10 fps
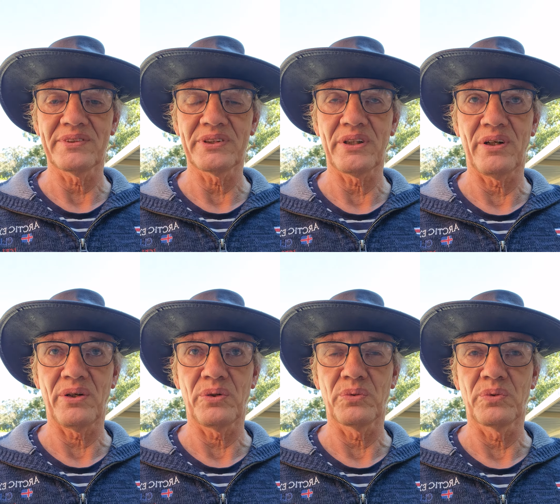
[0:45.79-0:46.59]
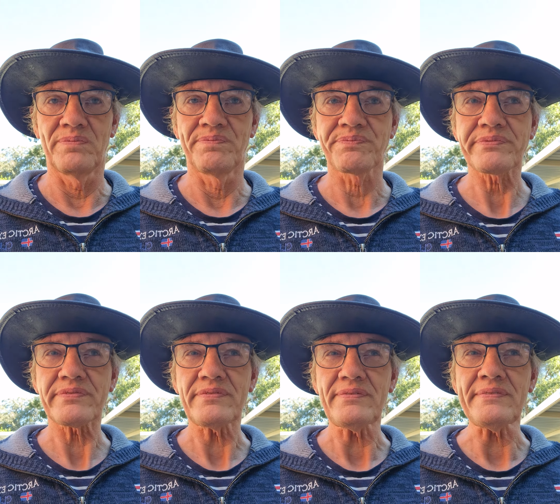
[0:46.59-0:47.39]
So
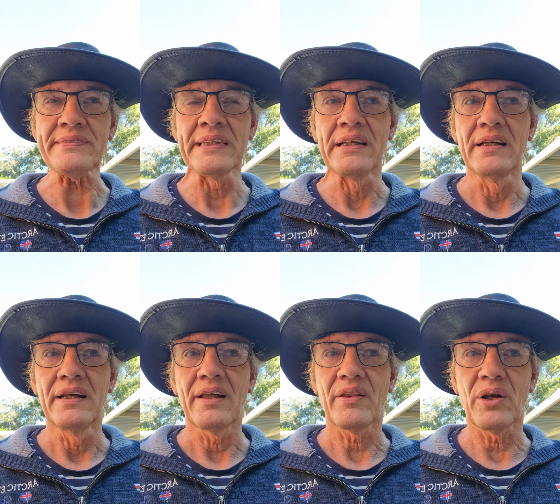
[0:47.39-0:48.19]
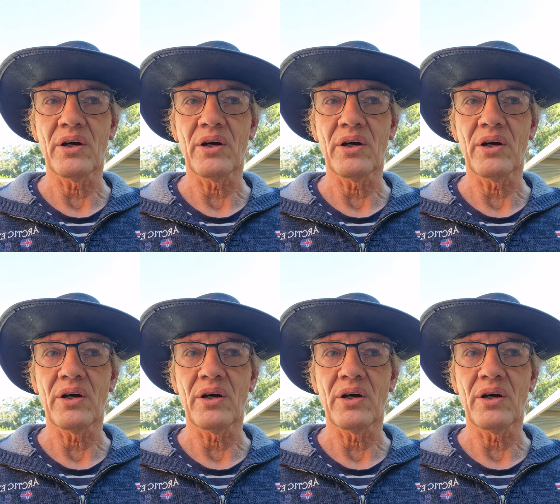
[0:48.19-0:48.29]
the